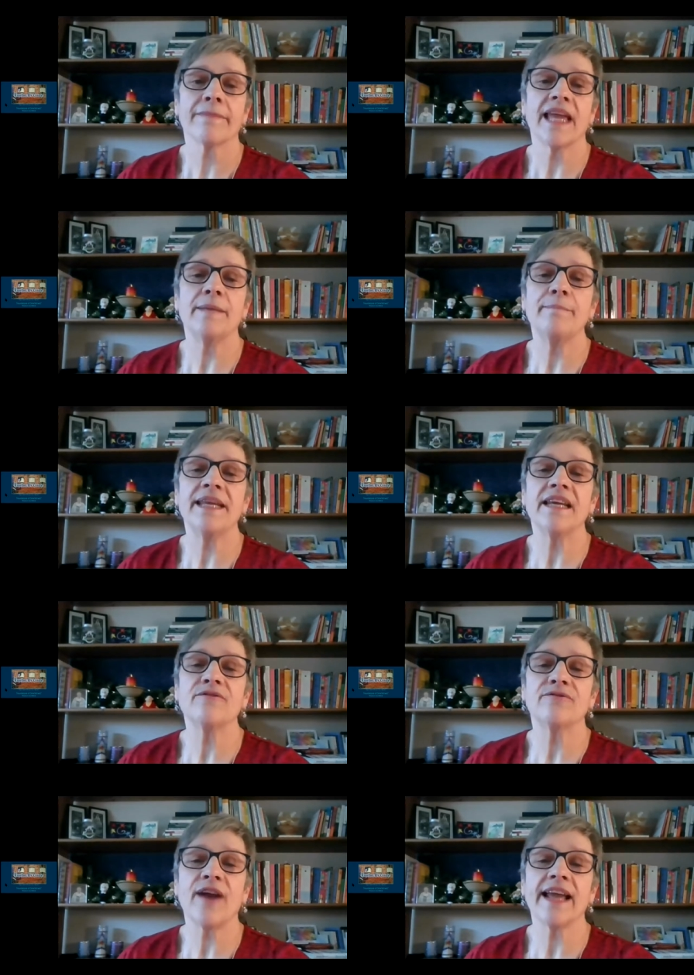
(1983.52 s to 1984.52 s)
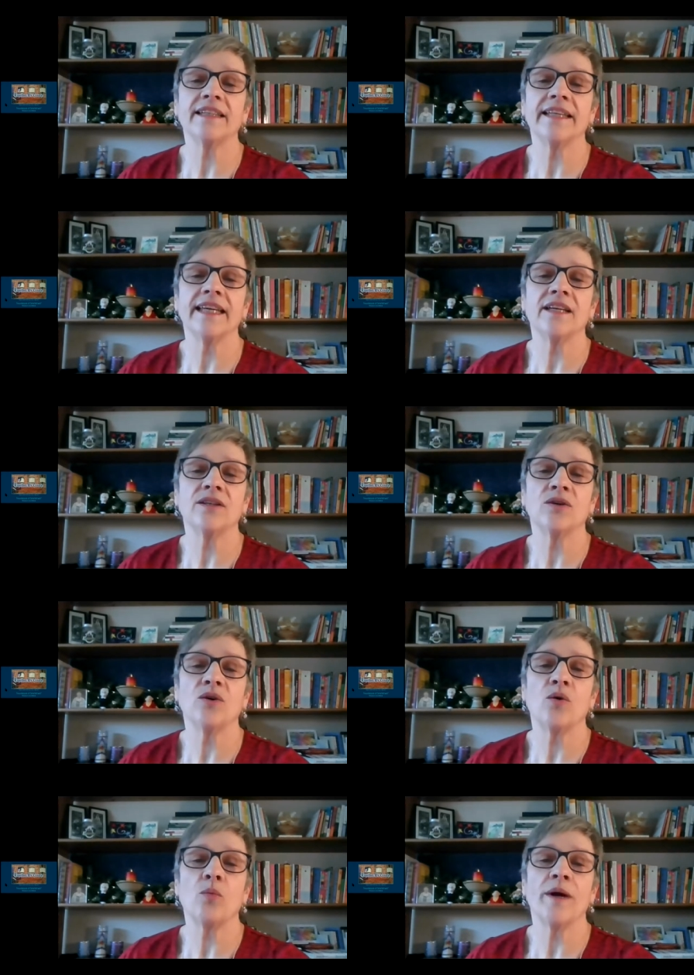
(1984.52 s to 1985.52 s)
Admitting frankly
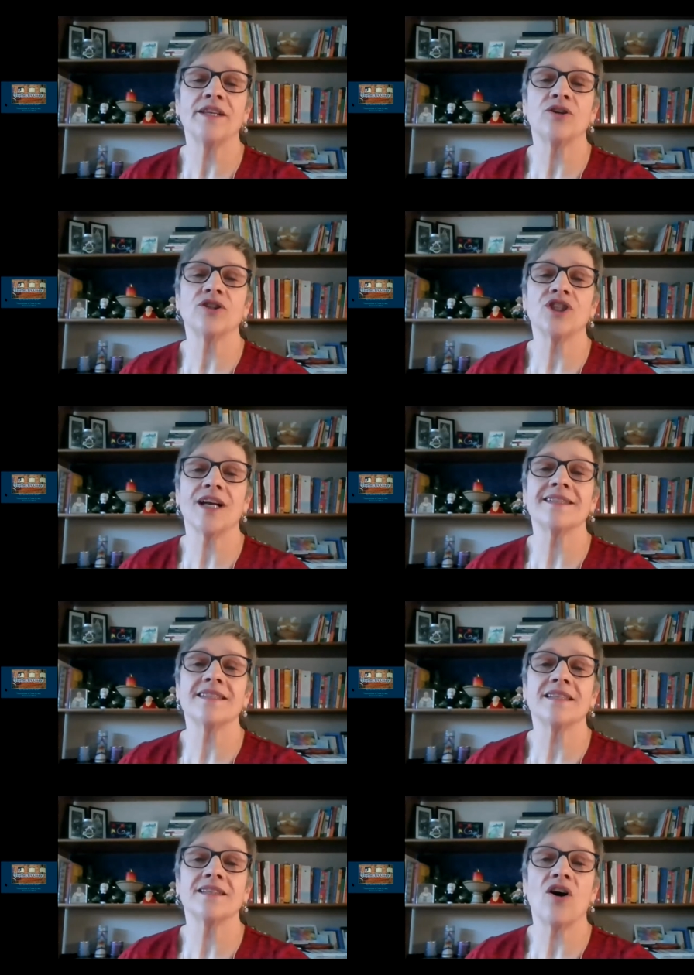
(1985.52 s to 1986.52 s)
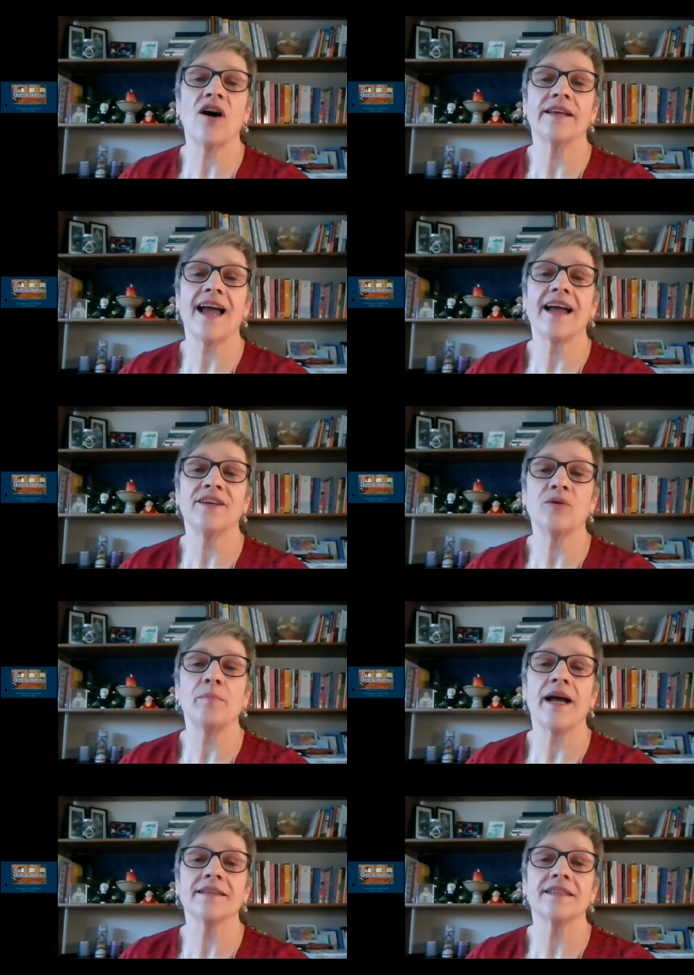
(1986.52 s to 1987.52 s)
when you're just not at your
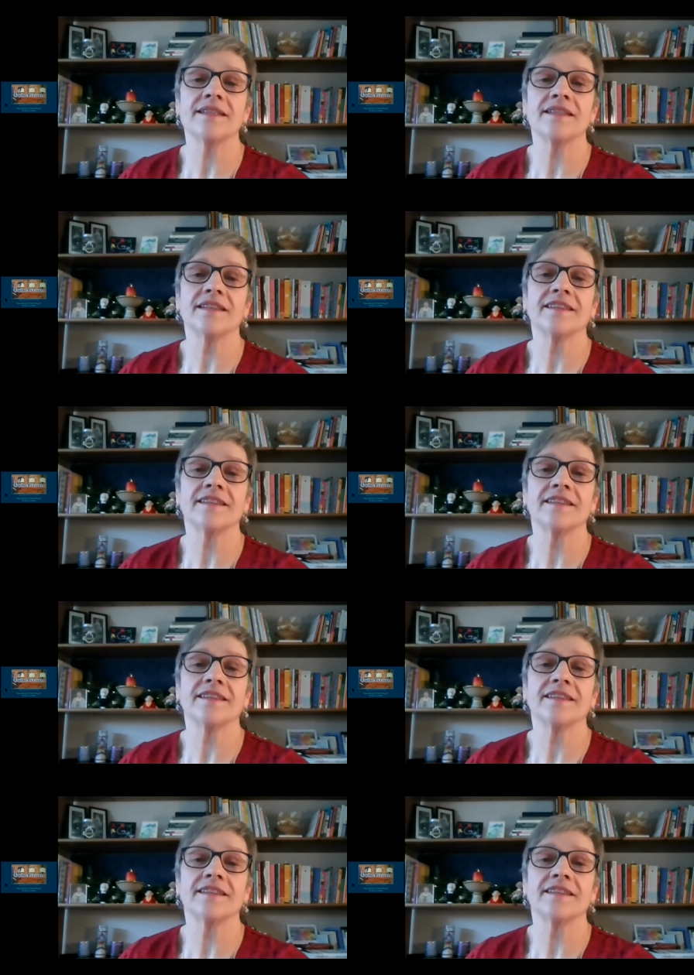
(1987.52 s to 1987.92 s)
best.